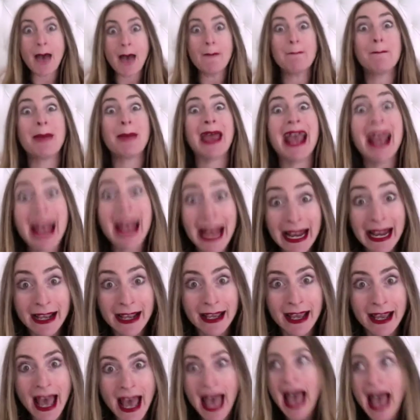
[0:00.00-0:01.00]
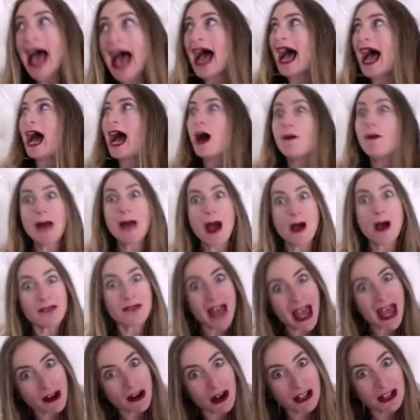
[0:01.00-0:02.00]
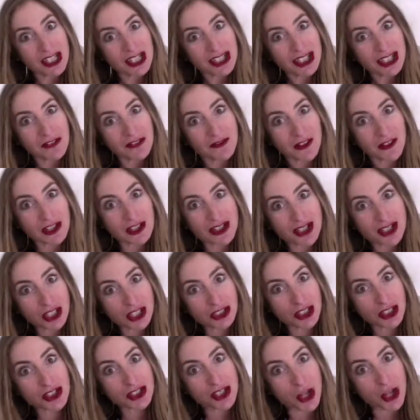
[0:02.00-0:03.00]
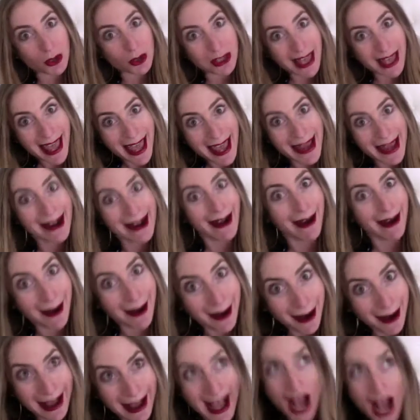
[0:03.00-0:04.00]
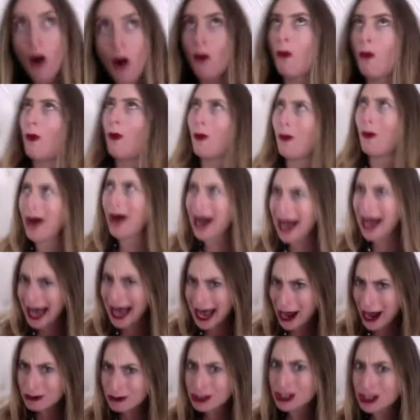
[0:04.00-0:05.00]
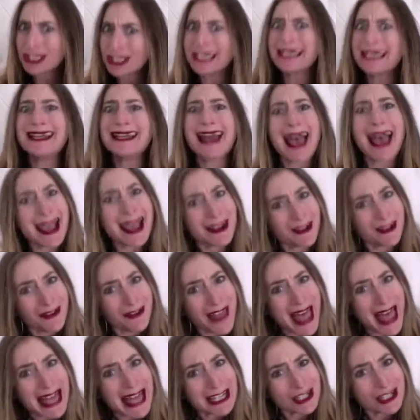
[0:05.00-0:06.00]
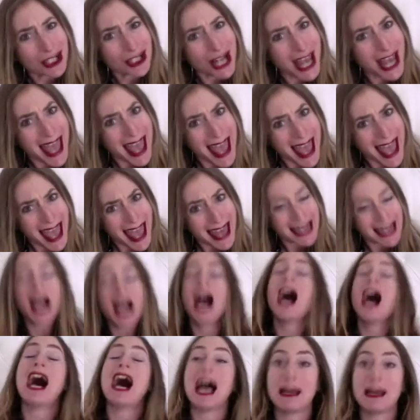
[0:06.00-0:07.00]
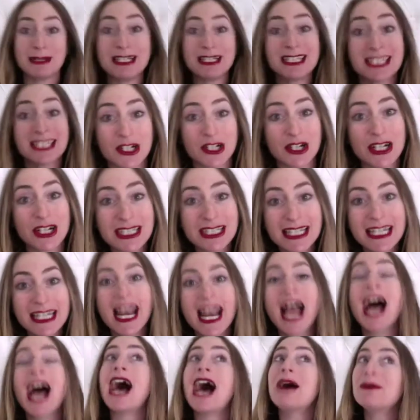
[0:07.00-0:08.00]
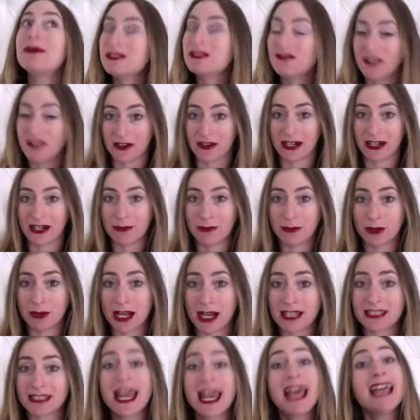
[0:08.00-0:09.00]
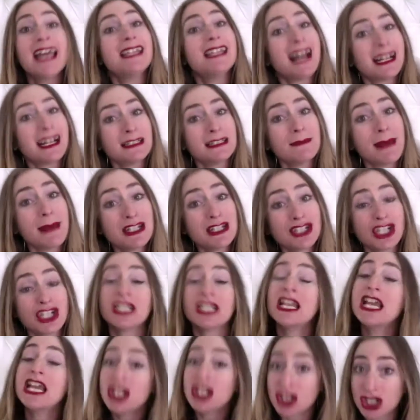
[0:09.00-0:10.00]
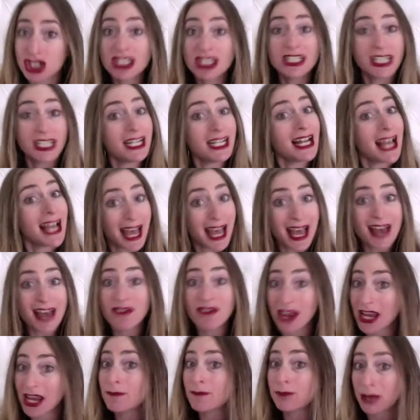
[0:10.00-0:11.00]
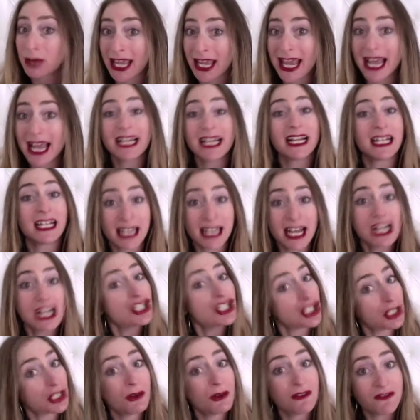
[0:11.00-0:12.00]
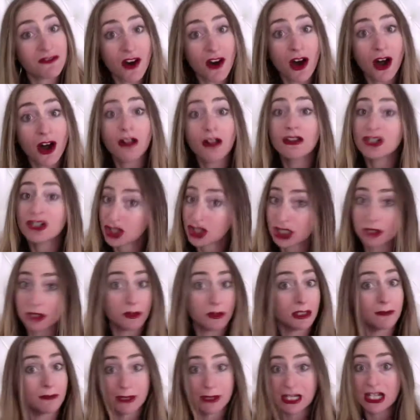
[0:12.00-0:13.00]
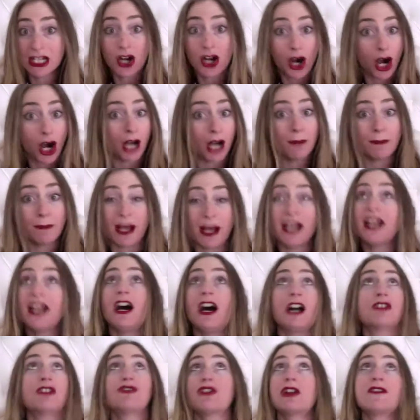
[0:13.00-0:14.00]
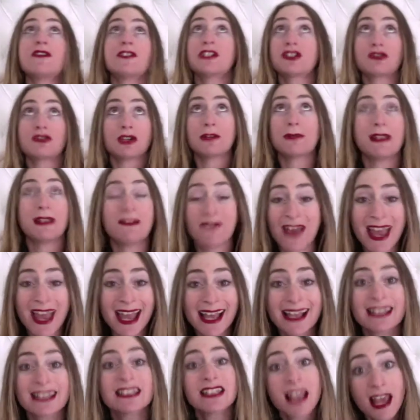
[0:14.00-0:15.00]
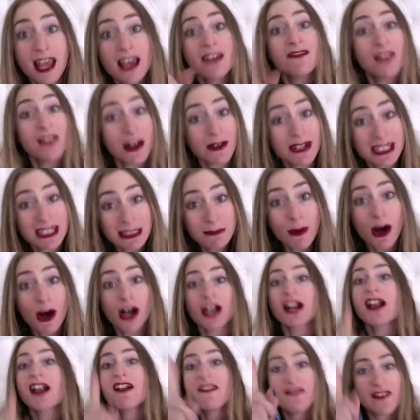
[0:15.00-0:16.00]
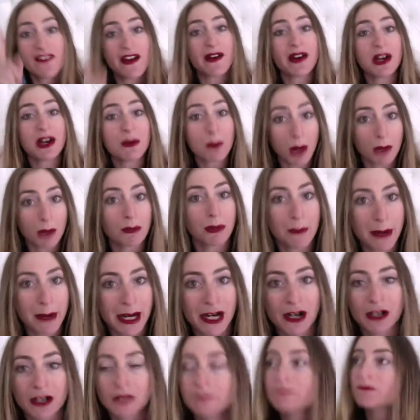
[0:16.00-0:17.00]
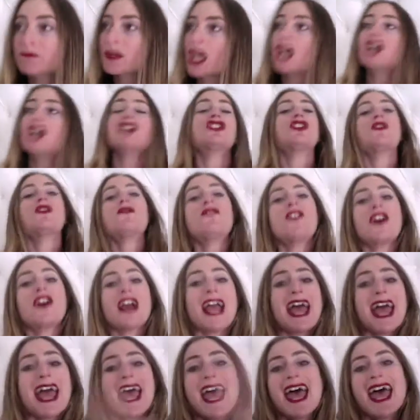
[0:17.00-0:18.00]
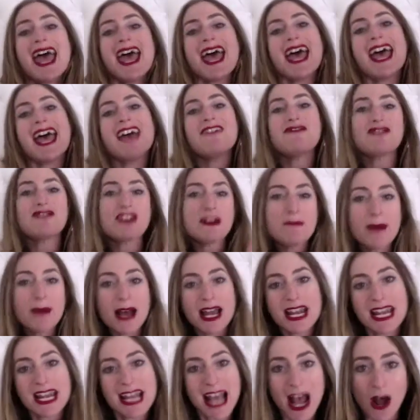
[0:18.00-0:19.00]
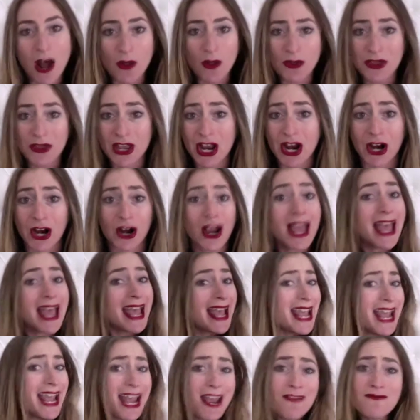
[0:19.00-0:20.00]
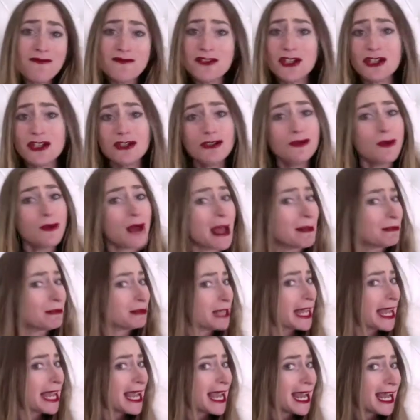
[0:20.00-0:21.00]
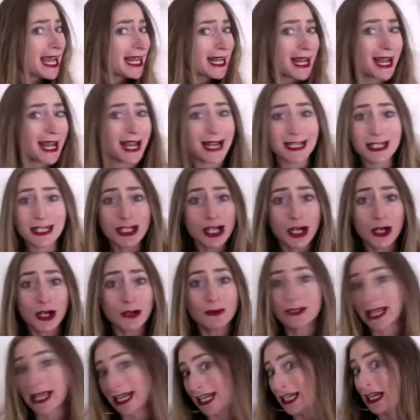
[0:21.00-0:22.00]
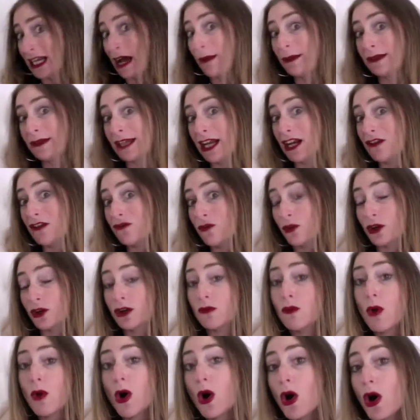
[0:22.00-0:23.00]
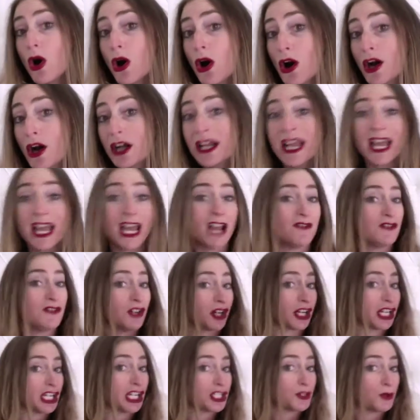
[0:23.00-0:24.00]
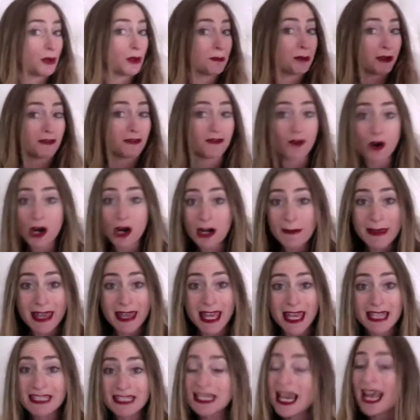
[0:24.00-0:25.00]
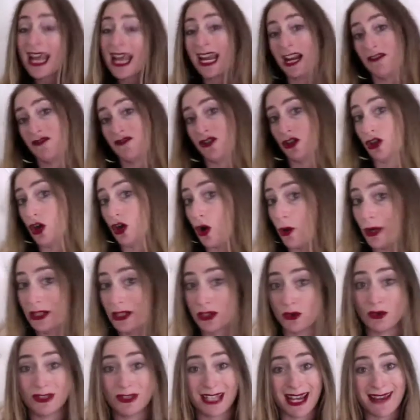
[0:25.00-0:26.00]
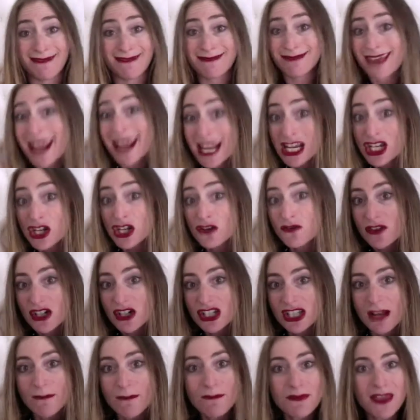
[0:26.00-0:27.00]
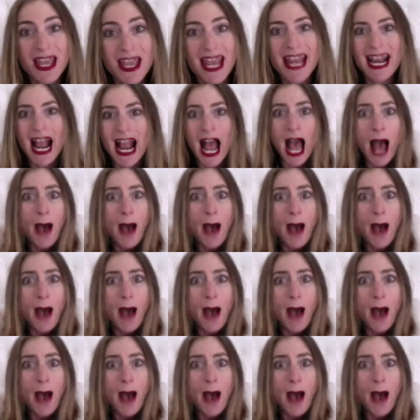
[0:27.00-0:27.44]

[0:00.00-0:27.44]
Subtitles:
Pink! How about that audition for Cirque du Soleil, huh? Wow, she nailed that shit! I mean, seriously, I was very impressed. Not to mention, she did have a plan in case she would fall, she would be caught by 100 of her screaming fans. Very smart, very well prepared. So for everybody out there, if you plan on, you know, getting nominated for an award, if you're gonna do a performance, if you're going to say thank you for something,